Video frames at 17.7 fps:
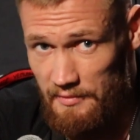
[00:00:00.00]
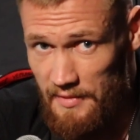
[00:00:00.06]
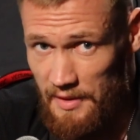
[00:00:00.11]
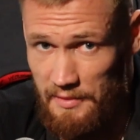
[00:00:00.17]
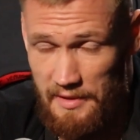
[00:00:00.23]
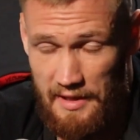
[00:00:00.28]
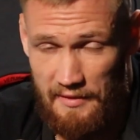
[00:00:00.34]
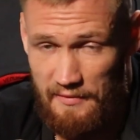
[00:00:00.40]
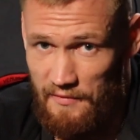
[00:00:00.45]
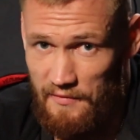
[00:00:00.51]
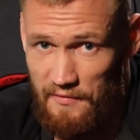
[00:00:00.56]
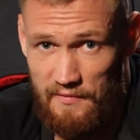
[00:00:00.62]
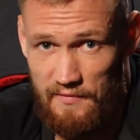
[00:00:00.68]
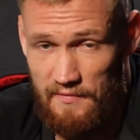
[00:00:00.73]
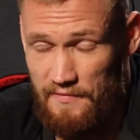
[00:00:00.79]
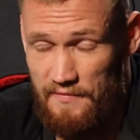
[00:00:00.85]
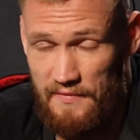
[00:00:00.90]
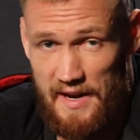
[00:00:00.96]
maybe like
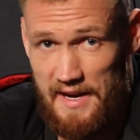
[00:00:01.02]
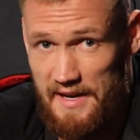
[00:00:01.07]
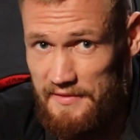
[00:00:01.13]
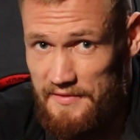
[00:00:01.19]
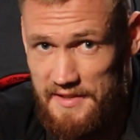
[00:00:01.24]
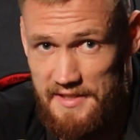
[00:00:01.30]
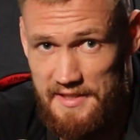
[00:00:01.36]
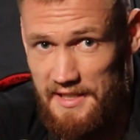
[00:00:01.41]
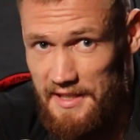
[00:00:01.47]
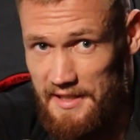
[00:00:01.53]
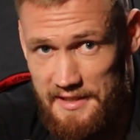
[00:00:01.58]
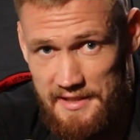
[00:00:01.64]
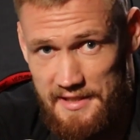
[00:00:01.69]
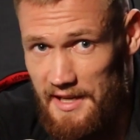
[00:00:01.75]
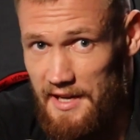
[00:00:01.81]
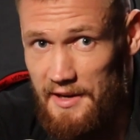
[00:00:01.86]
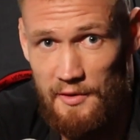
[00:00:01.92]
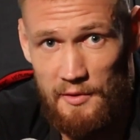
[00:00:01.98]
5,
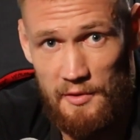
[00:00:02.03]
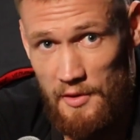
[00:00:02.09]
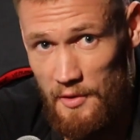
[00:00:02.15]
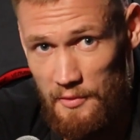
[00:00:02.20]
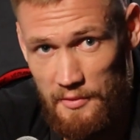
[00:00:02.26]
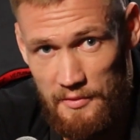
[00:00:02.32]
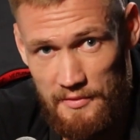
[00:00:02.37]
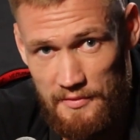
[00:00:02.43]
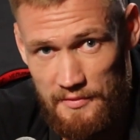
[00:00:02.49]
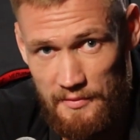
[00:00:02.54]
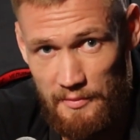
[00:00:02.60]
6, I don't know.